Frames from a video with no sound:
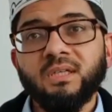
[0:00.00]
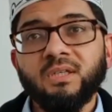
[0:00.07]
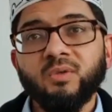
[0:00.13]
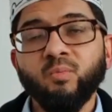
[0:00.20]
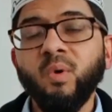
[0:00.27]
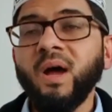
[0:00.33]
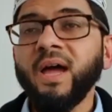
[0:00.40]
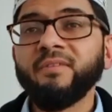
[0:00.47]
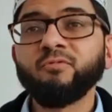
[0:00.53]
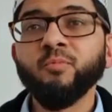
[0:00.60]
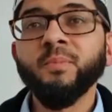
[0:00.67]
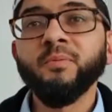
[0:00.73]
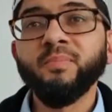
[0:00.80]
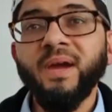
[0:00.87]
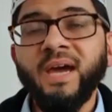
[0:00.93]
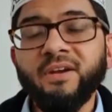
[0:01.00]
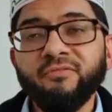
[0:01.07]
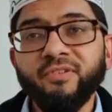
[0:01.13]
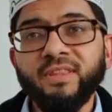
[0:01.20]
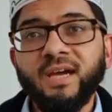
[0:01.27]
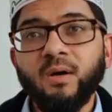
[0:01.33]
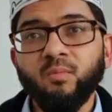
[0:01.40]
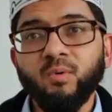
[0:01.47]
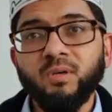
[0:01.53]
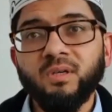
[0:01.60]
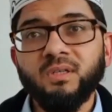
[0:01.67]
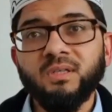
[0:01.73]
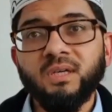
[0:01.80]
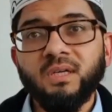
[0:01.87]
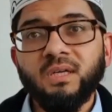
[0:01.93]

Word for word: What have we prepared for that world?